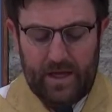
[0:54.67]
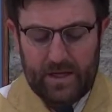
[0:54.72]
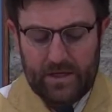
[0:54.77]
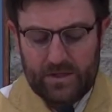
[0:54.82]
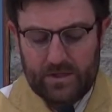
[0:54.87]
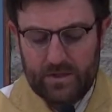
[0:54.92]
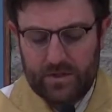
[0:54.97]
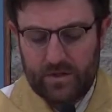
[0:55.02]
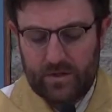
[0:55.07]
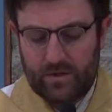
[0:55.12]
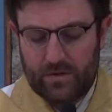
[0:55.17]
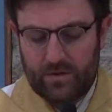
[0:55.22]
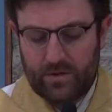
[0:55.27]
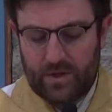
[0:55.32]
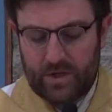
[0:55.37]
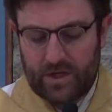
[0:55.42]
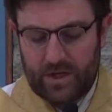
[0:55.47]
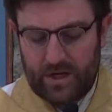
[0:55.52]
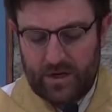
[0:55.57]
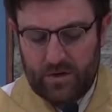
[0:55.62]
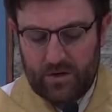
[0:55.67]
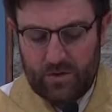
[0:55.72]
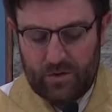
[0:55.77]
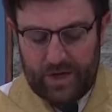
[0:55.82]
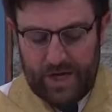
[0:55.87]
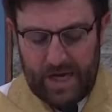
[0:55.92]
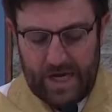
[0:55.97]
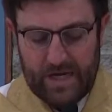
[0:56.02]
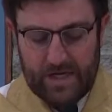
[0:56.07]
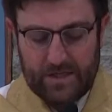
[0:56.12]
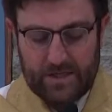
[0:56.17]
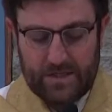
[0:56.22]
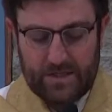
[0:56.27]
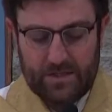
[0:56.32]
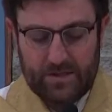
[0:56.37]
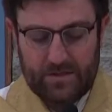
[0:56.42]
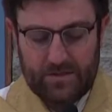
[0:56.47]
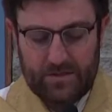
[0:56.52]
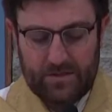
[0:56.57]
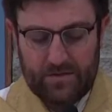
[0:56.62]
Enter through the narrow
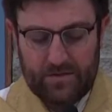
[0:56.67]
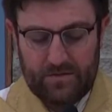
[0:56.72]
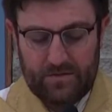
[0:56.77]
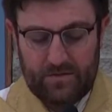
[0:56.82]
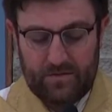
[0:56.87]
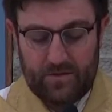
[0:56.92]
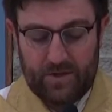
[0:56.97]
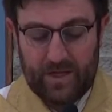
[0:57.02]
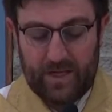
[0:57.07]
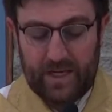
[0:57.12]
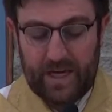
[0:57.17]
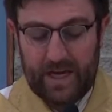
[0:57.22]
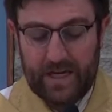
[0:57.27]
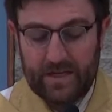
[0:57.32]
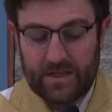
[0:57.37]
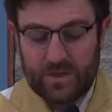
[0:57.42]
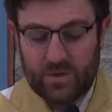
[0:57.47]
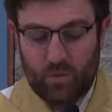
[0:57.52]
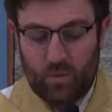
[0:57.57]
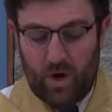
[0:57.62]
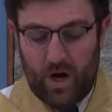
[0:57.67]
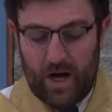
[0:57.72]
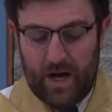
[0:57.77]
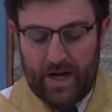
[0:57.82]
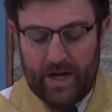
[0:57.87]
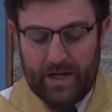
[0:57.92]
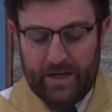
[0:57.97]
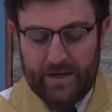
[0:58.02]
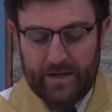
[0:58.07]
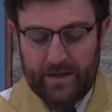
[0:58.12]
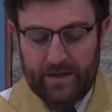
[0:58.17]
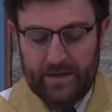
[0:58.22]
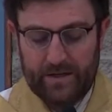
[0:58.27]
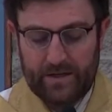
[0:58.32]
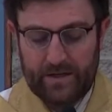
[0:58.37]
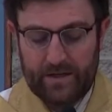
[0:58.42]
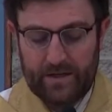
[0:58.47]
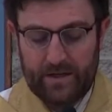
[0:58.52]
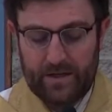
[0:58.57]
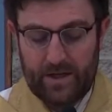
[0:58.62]
gate, for the gate is wide,
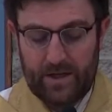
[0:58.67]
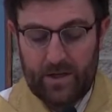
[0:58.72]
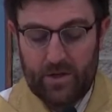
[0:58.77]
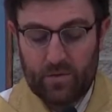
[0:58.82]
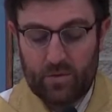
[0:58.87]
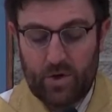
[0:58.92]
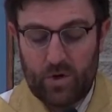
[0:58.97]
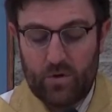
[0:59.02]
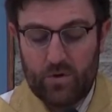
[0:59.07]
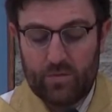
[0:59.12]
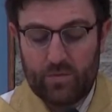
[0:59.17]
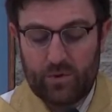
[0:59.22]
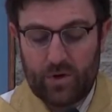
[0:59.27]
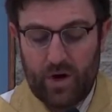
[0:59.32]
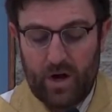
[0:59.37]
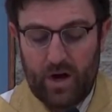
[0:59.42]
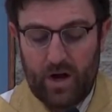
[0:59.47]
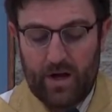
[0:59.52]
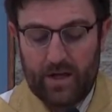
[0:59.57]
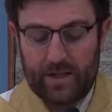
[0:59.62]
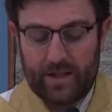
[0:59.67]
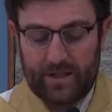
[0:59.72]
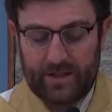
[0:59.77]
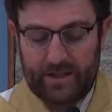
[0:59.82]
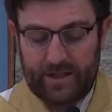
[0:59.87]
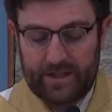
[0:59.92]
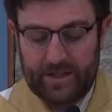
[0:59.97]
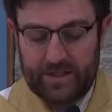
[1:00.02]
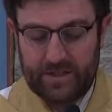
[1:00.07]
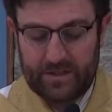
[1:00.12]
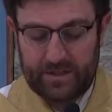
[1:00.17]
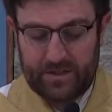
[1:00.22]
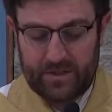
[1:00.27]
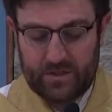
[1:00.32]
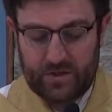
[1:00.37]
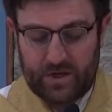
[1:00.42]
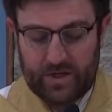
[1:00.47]
and the road broad that leads to